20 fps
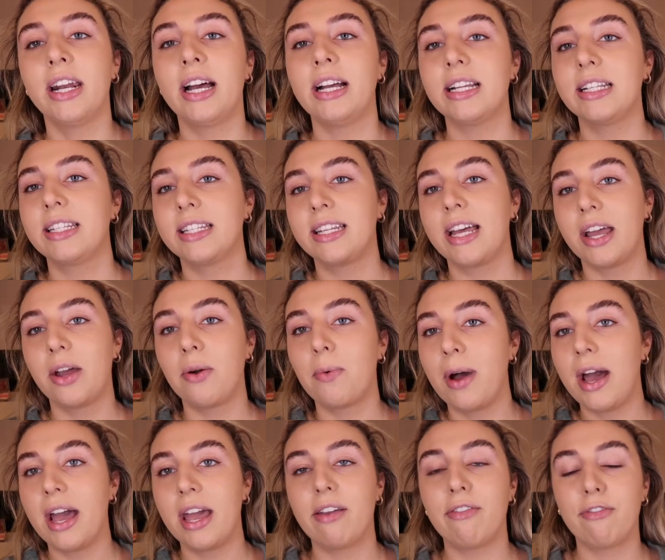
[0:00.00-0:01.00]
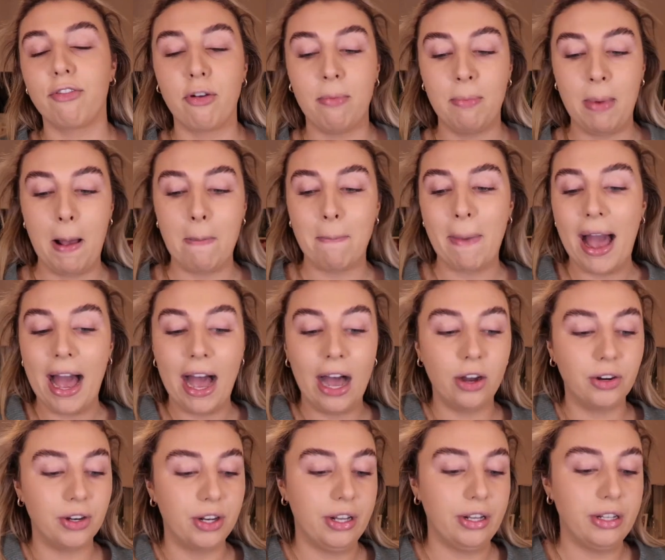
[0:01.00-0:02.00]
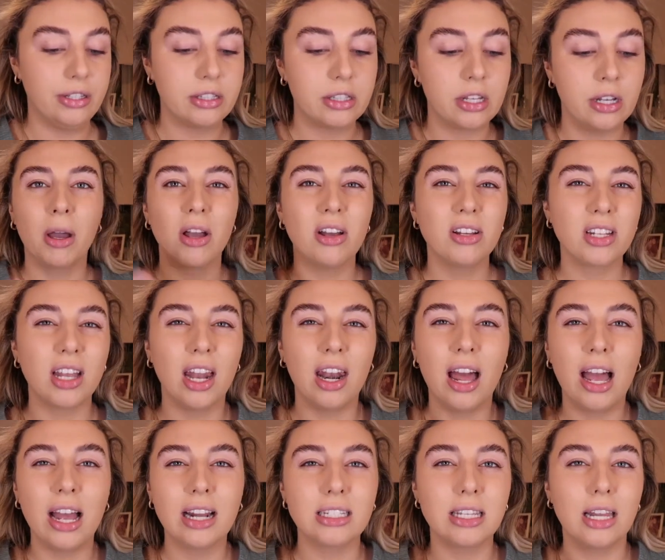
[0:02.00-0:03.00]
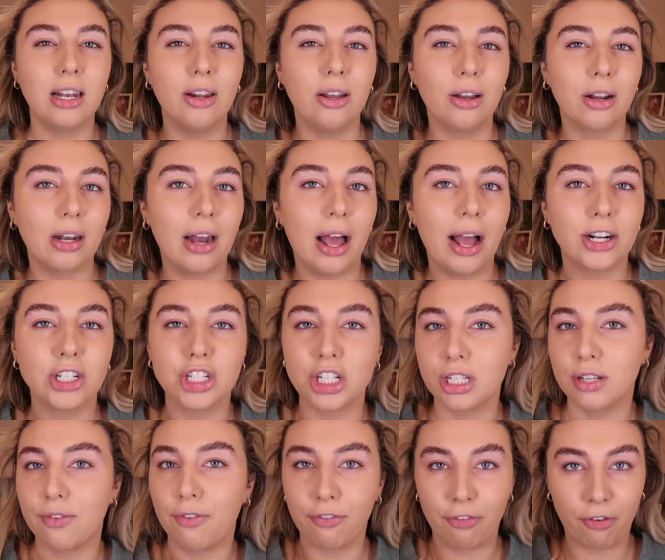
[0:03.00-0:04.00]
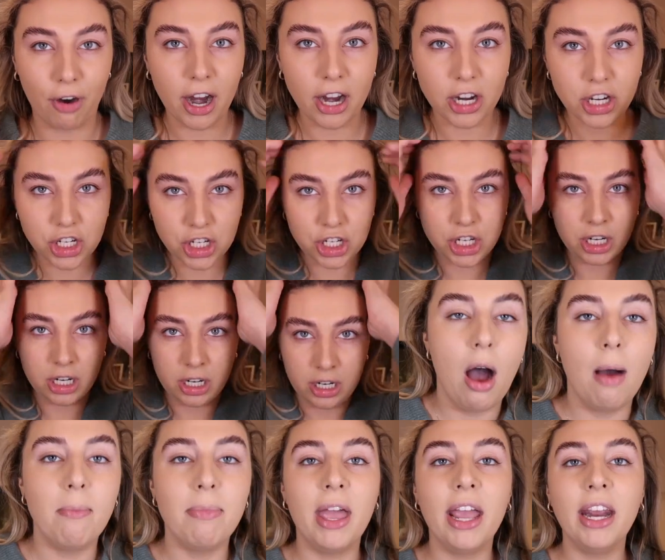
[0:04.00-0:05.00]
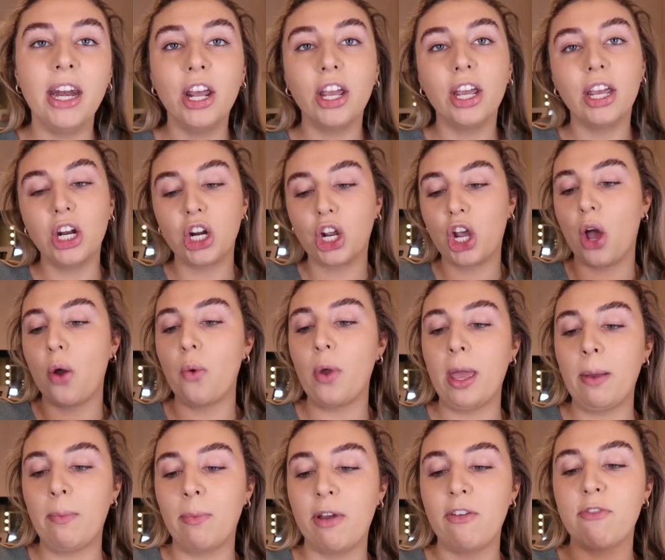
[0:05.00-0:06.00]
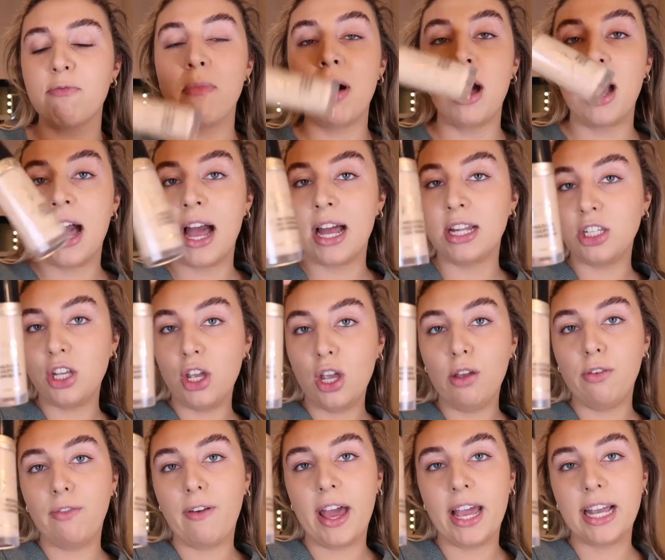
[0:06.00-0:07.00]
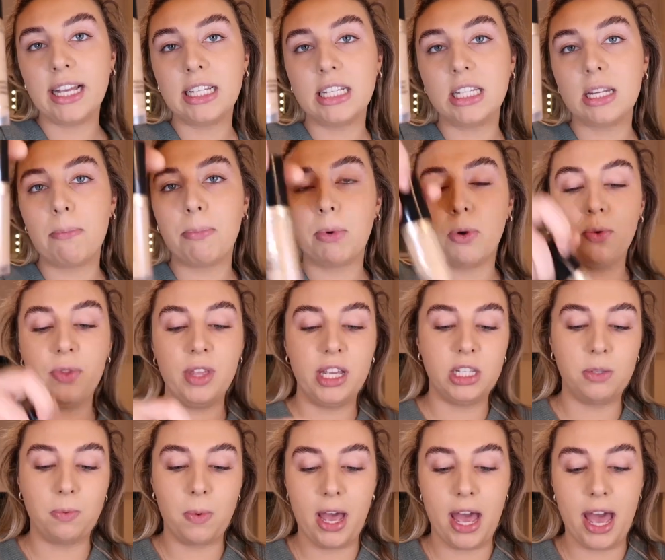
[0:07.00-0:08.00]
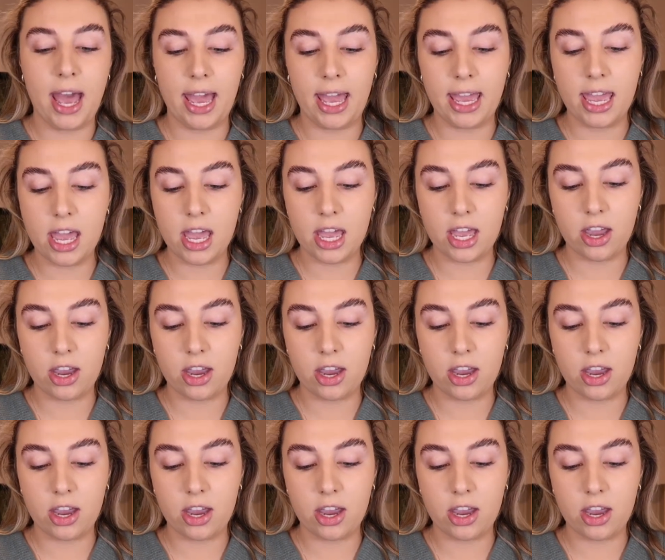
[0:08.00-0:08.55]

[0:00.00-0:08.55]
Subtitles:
like stay away from like powders because I like to look like just fresh. I'm then gonna go in with my Too Faced Born This Way